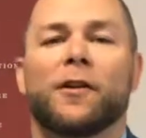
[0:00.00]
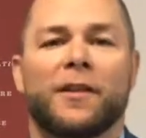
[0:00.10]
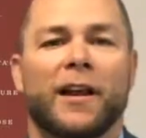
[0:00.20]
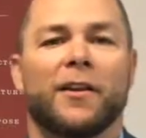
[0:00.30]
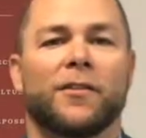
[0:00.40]

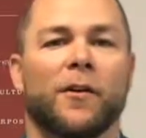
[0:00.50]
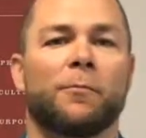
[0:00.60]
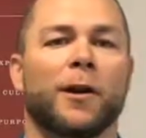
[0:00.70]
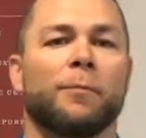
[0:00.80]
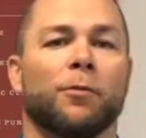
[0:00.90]
is getting
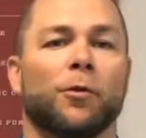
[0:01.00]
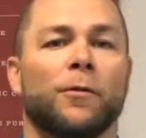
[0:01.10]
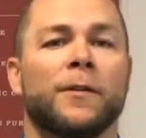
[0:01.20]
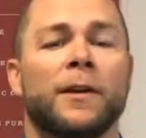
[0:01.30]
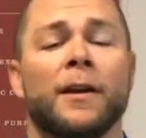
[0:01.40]
yourself
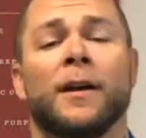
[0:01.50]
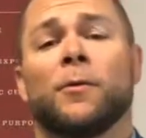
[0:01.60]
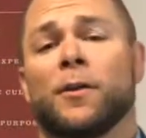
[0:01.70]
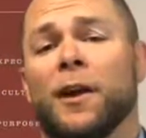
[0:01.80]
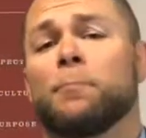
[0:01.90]
pre-approved.
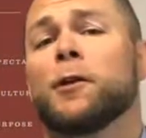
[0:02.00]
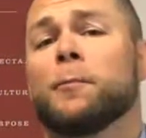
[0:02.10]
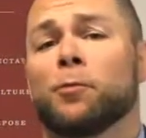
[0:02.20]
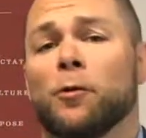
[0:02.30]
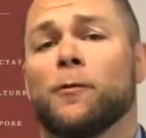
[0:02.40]
When you get
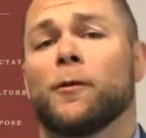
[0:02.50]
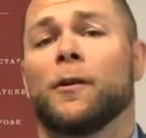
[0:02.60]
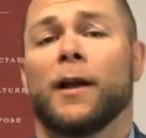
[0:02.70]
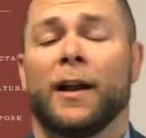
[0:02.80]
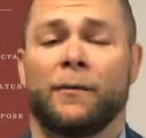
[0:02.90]
pre-approved
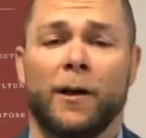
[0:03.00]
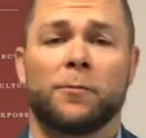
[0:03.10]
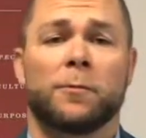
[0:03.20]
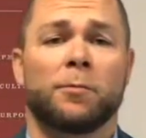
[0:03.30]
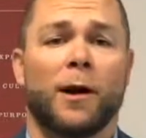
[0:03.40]
for an
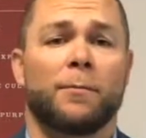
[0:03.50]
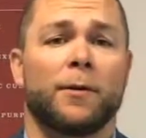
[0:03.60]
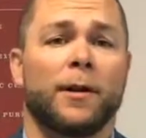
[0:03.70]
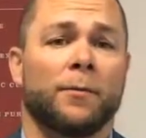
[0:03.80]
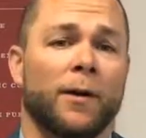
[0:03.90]
investment property,